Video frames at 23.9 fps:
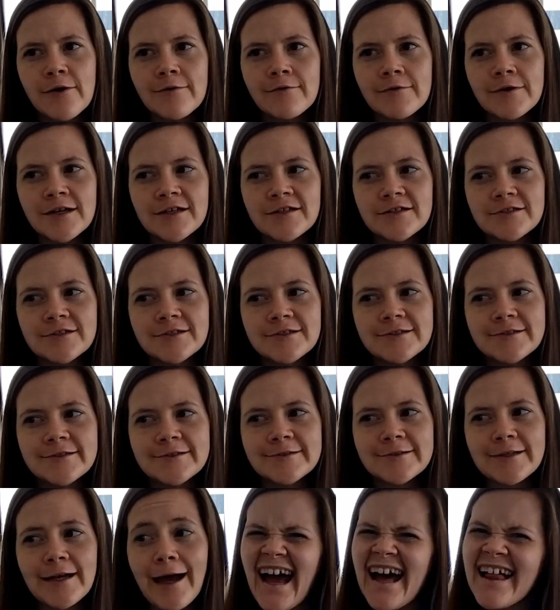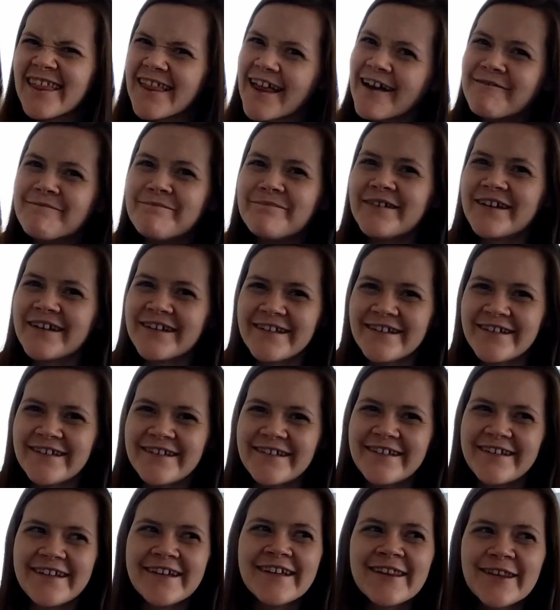which I love
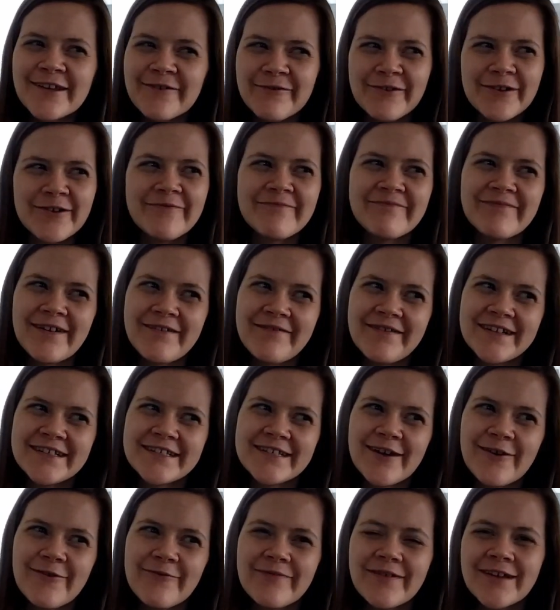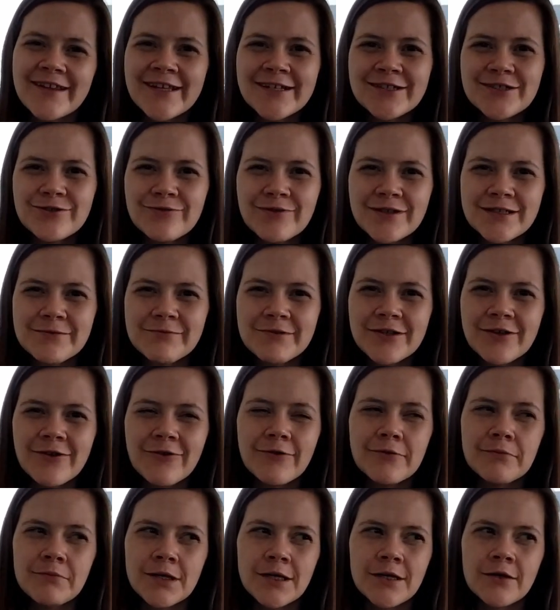being in the room by myself. And then she wants me to
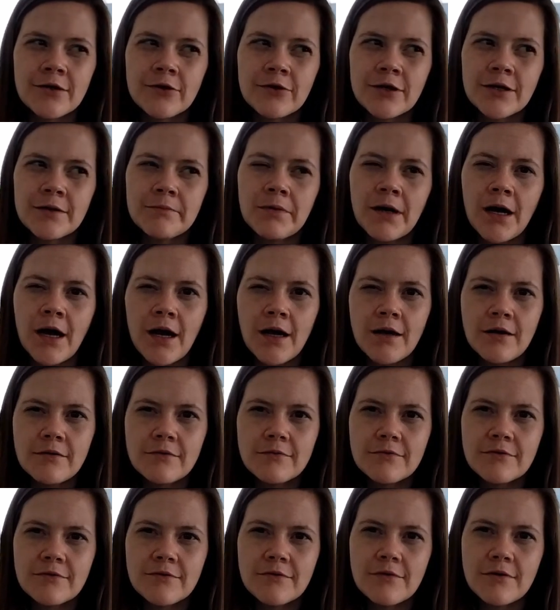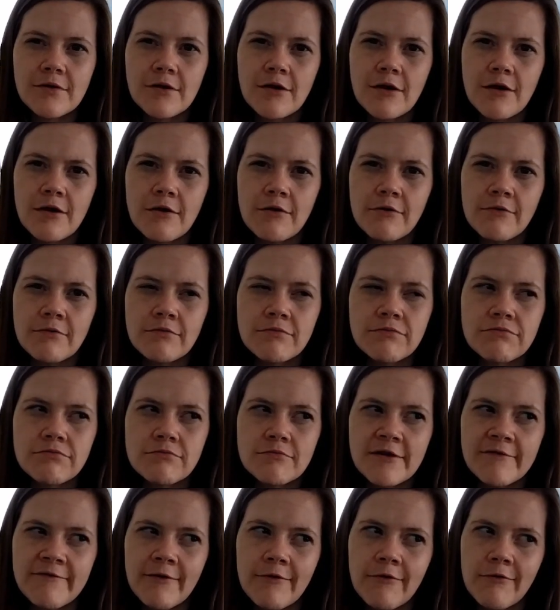go to meet and greet, but I don't know
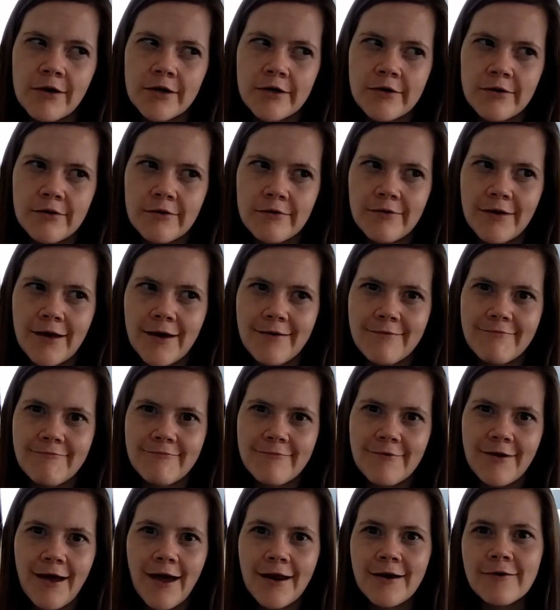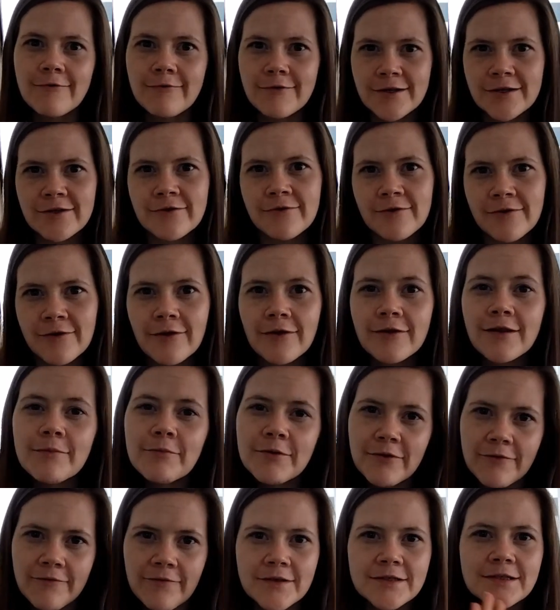if I want to do that. I don't want to do it at all. Let
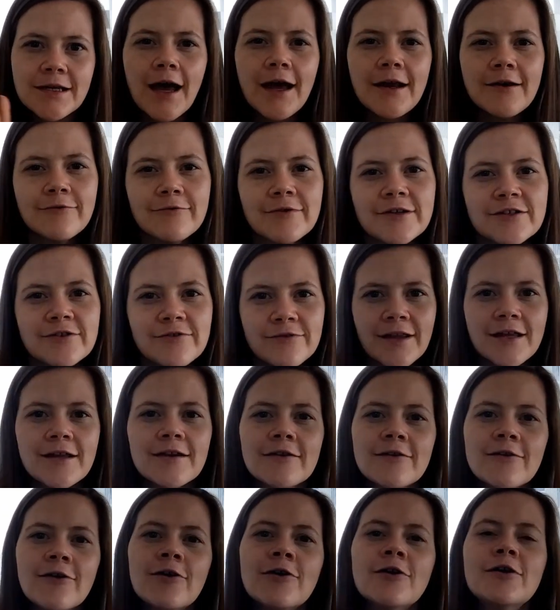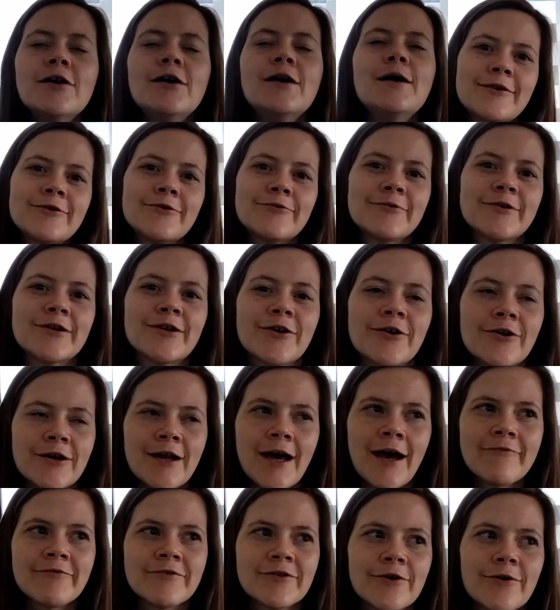me rephrase that. I don't want to do that at all. I don't want her to
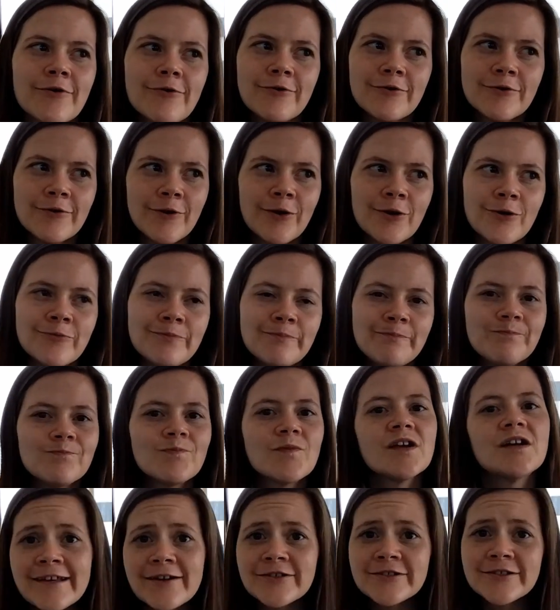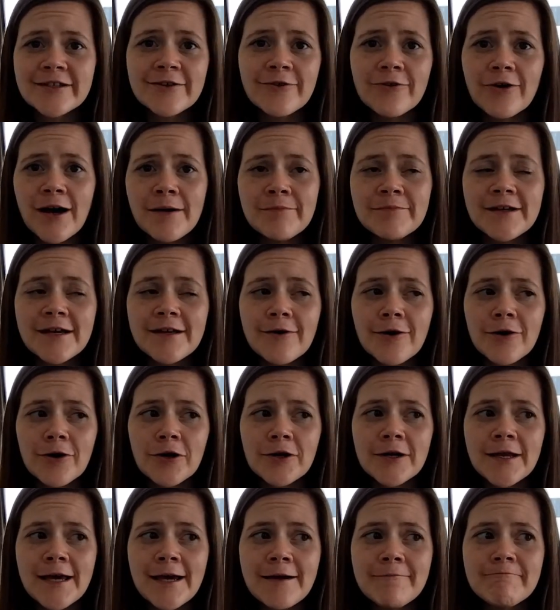have to go alone. There's a little update on
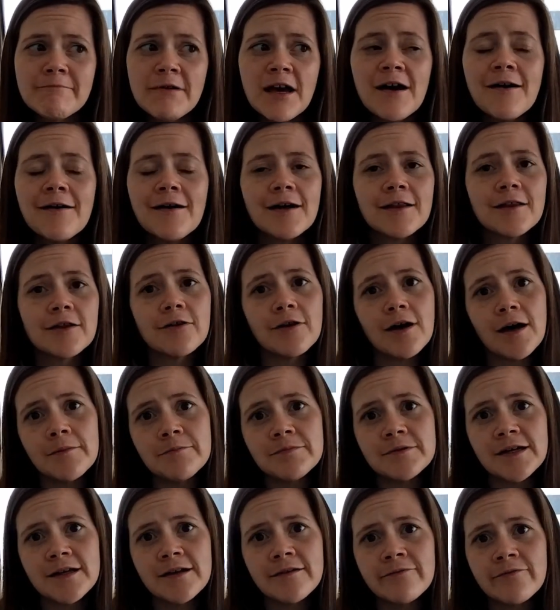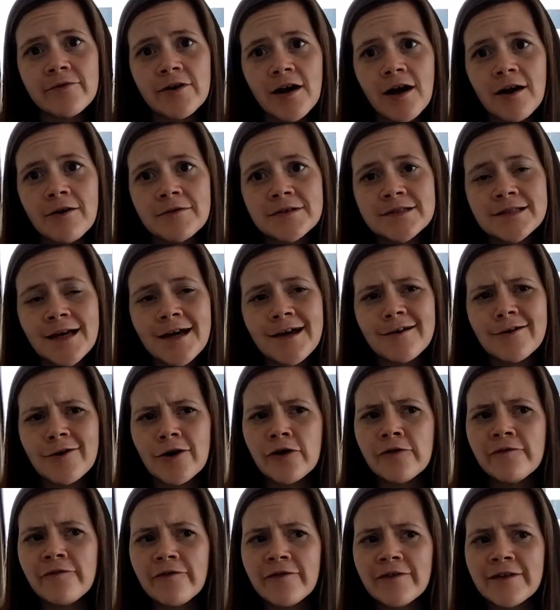our day, a little update of where I was at.
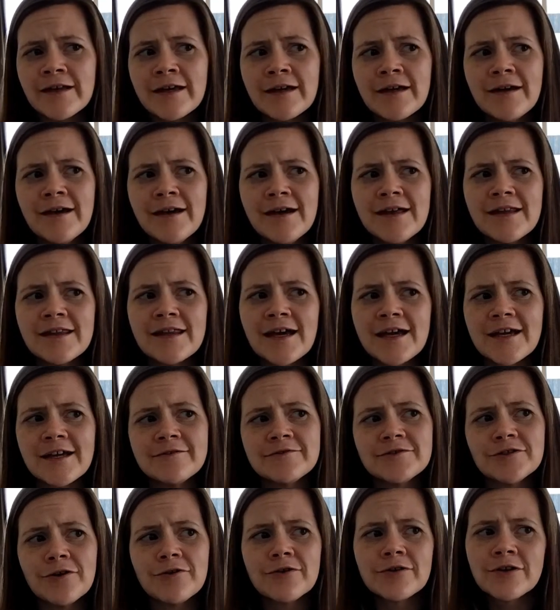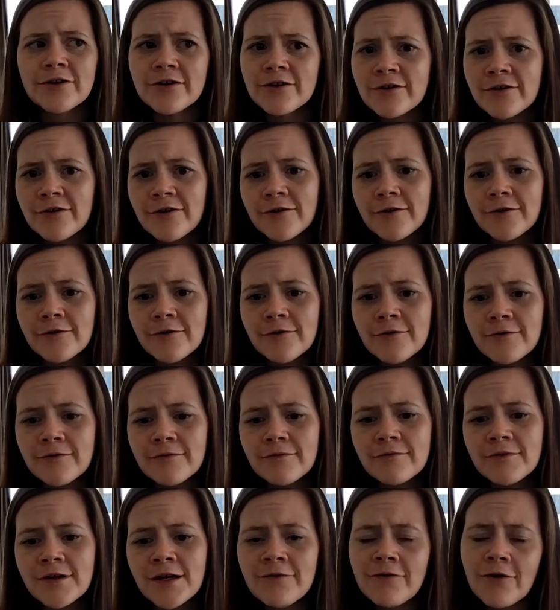Hopefully that gives y'all a good clue.
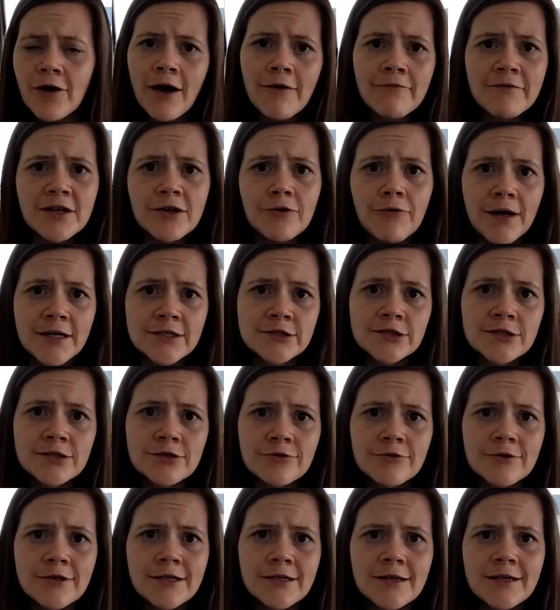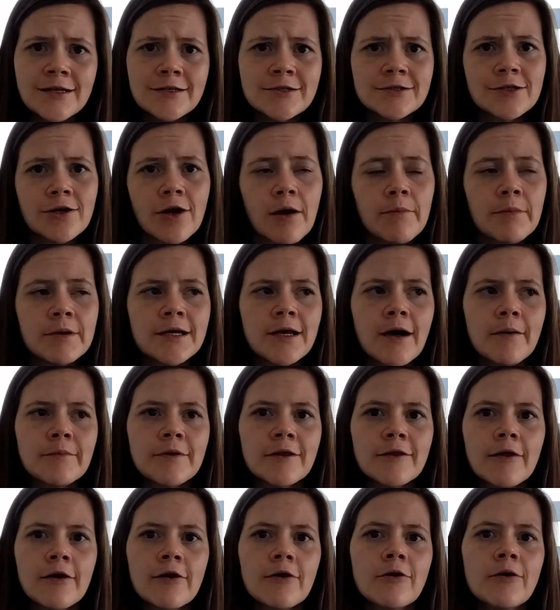If y'all have any questions or anything, just comment down
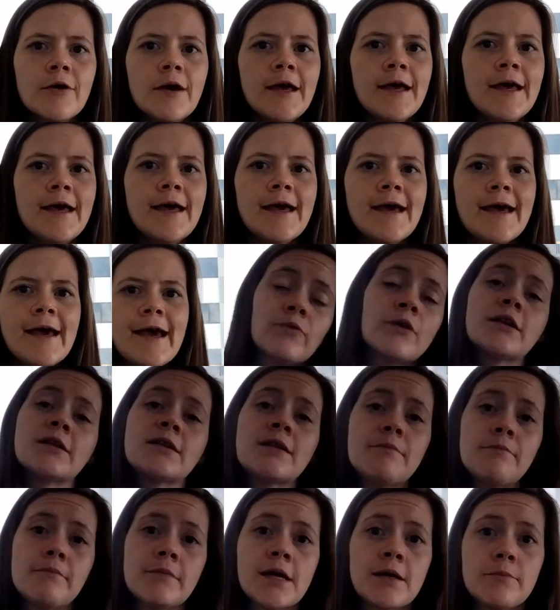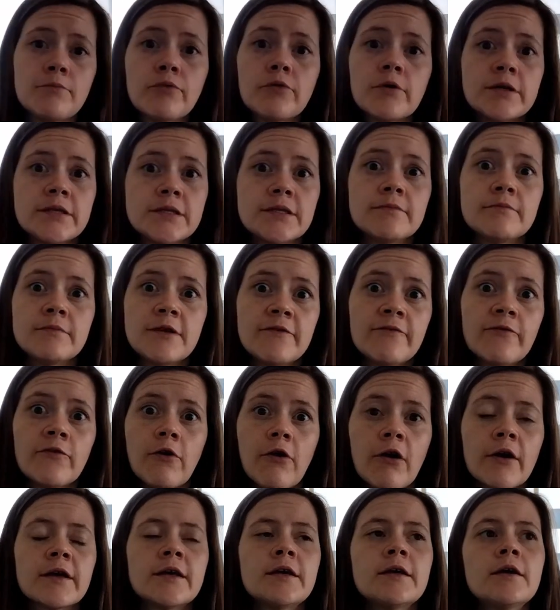below. One of the main points of me
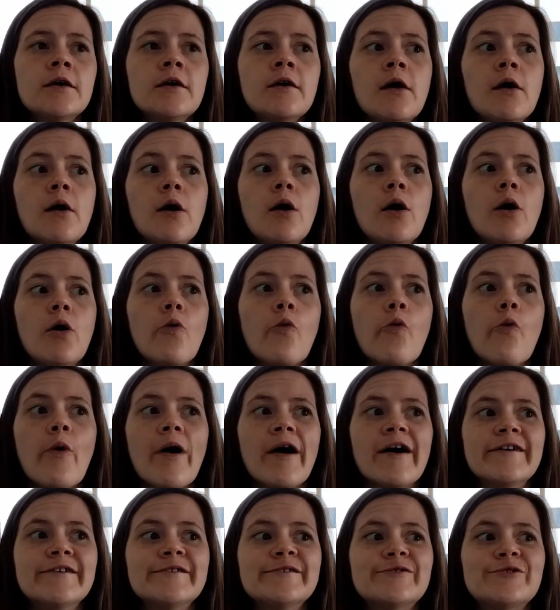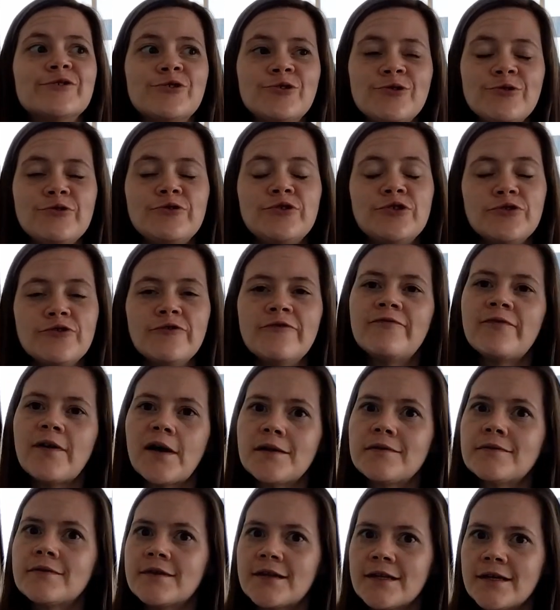vlogging was to do
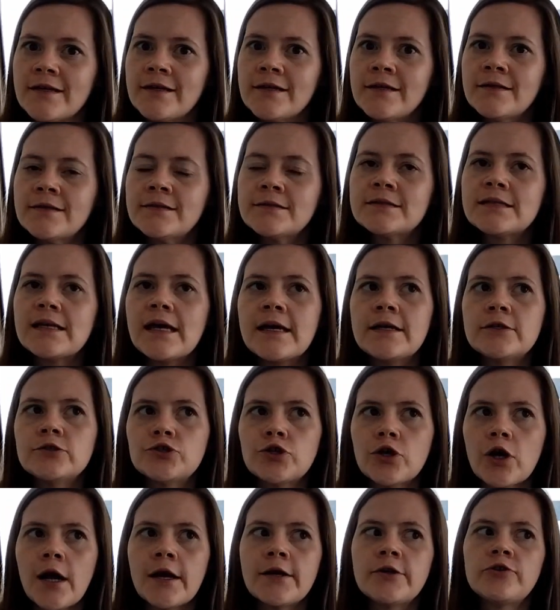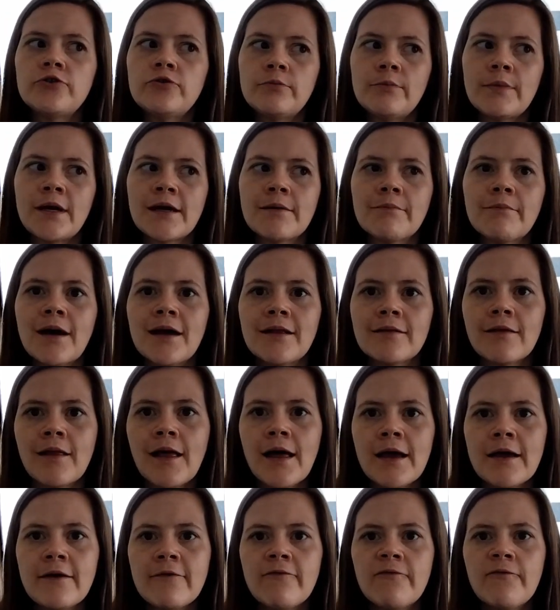fun things and try to make my
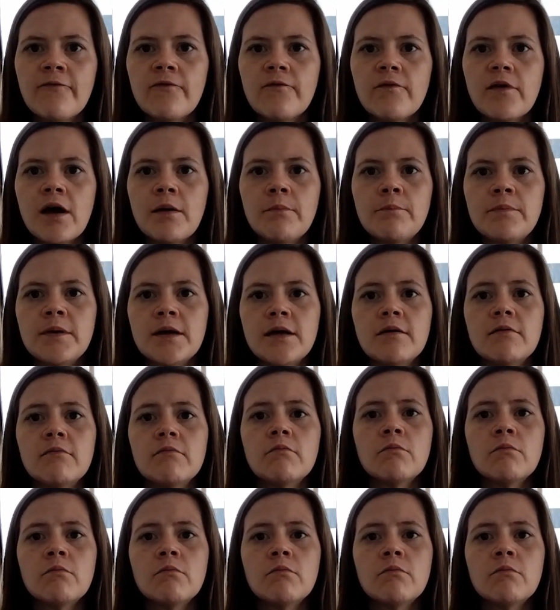life a bit